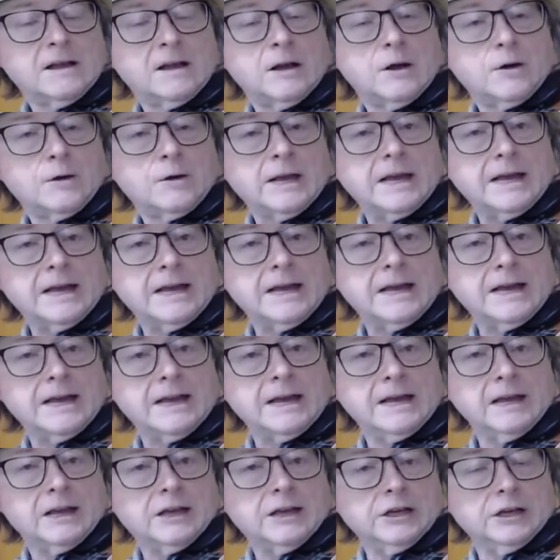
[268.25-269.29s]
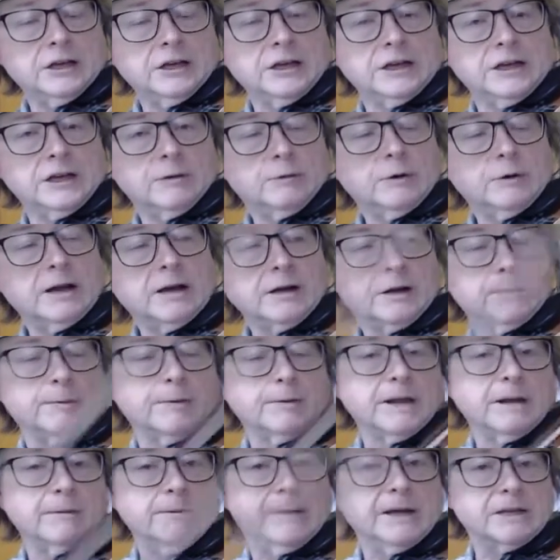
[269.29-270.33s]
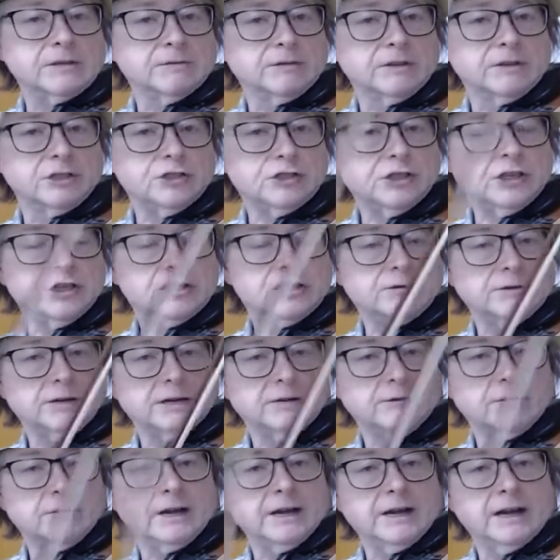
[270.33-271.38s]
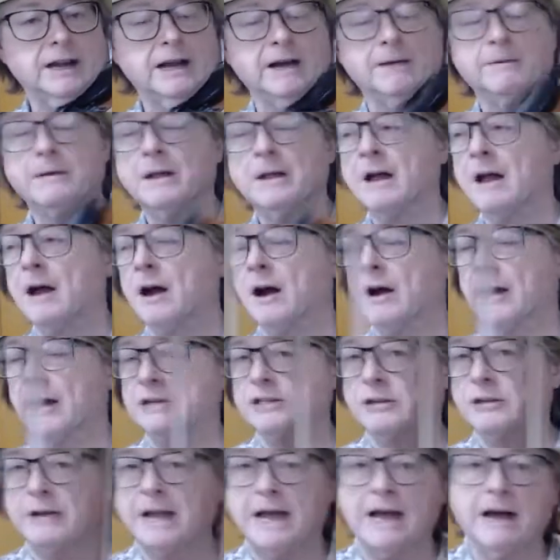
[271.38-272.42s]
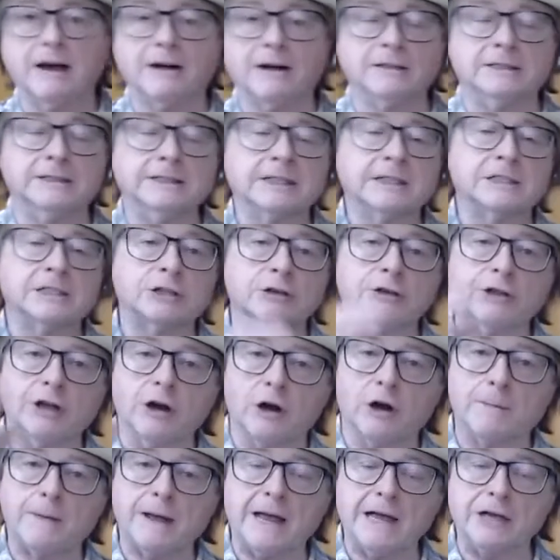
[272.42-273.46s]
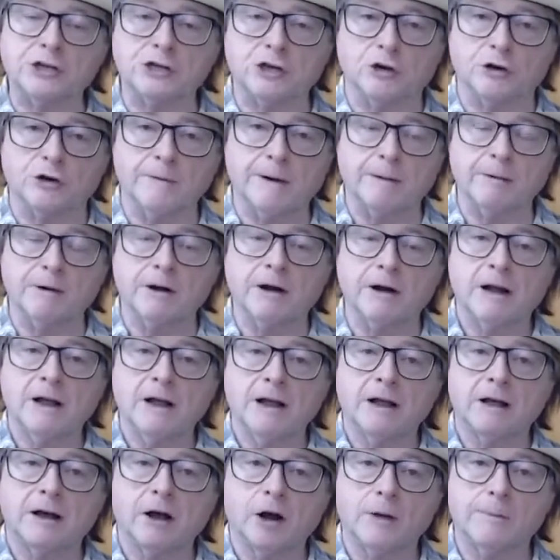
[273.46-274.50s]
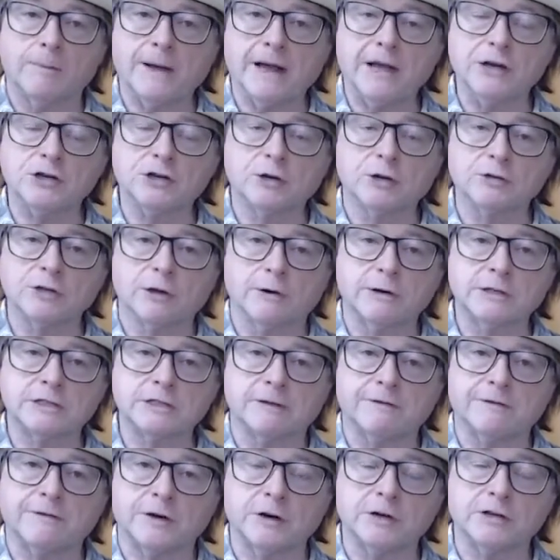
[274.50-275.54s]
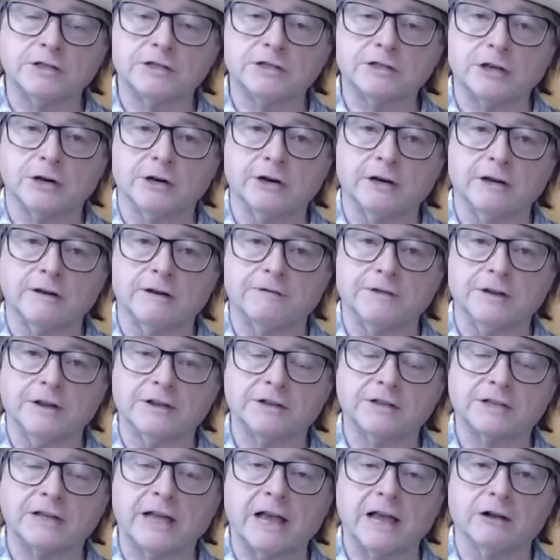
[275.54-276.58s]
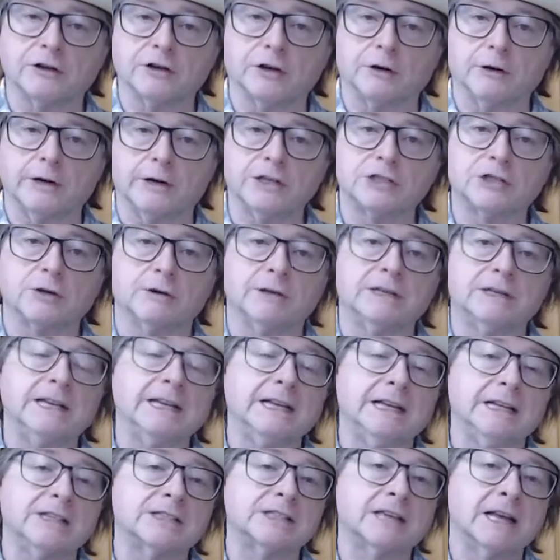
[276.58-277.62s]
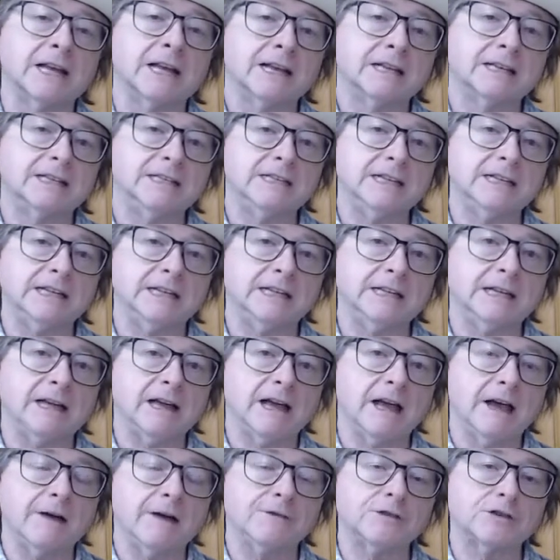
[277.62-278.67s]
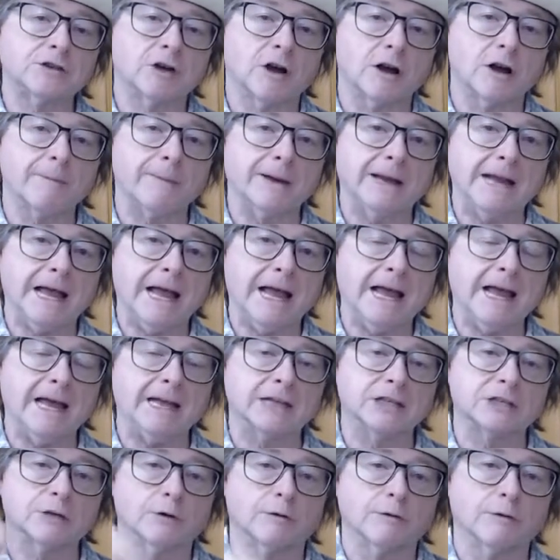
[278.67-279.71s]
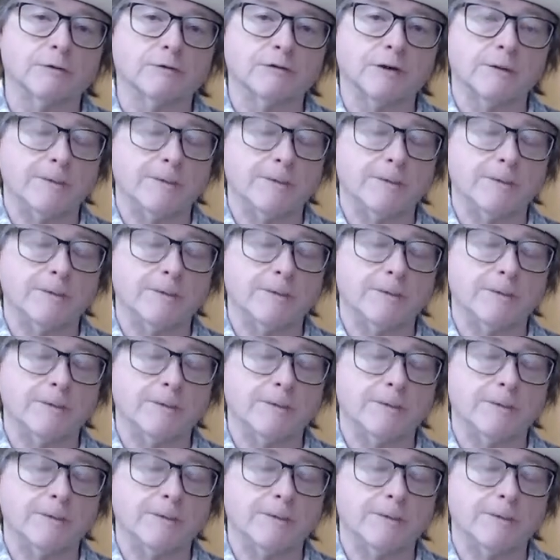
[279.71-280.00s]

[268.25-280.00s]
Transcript: Okay, good. We're not going to mess with the G string right now. All right, so now let's do the arpeggio. Remember, arpeggio is always the 1st, 3rd, and 5th scale degrees. So in D, it's D, F sharp, and A. So from